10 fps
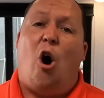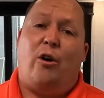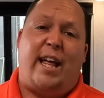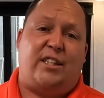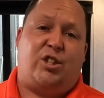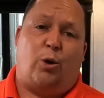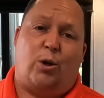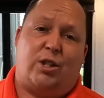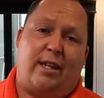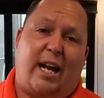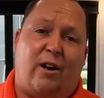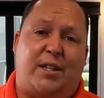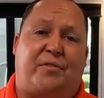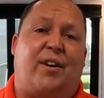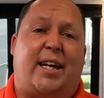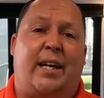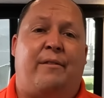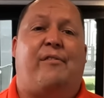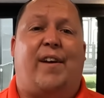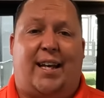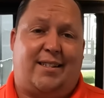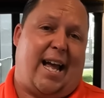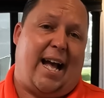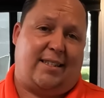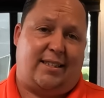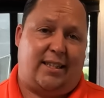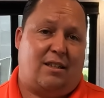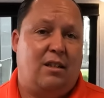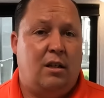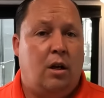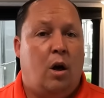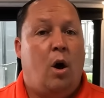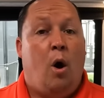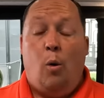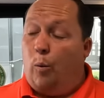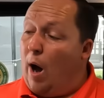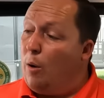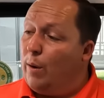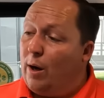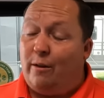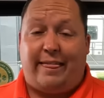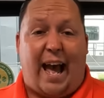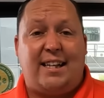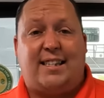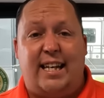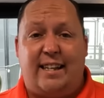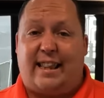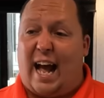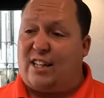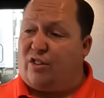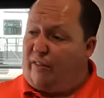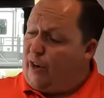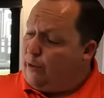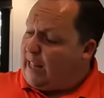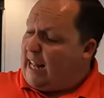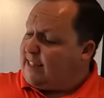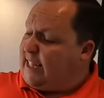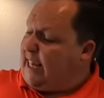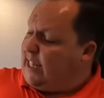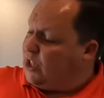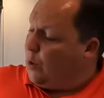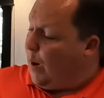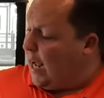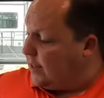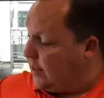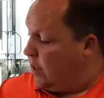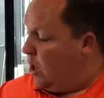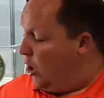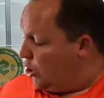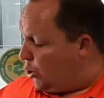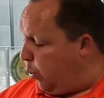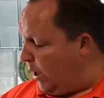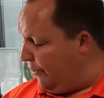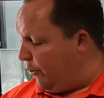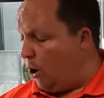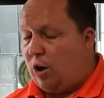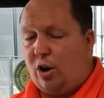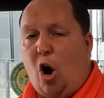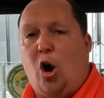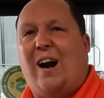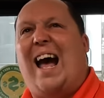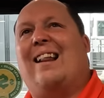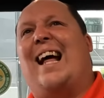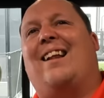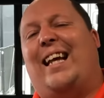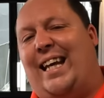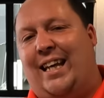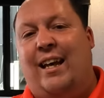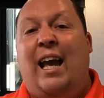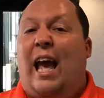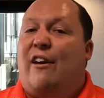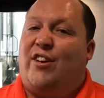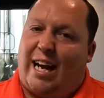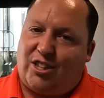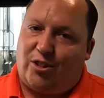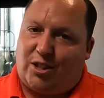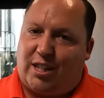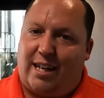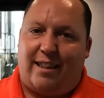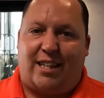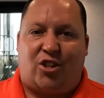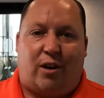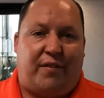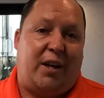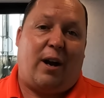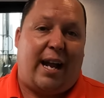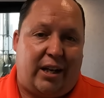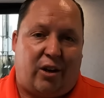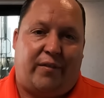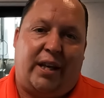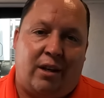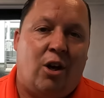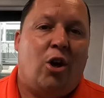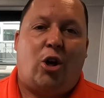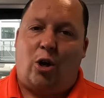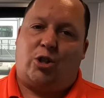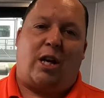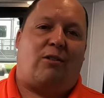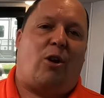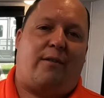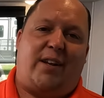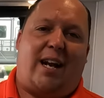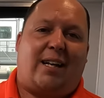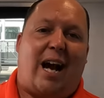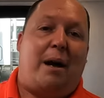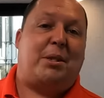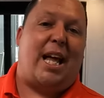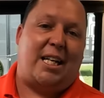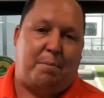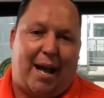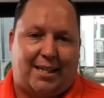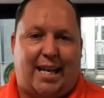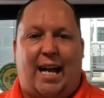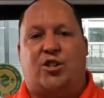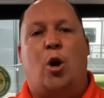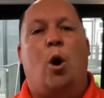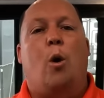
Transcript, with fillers: All that storage in there is freaking fantastic. Well, well, that's it. That's a review. That's the East to West 2400 RLLE. If you guys are interested in this RV or any RV, go to generalrv.com slash matscash.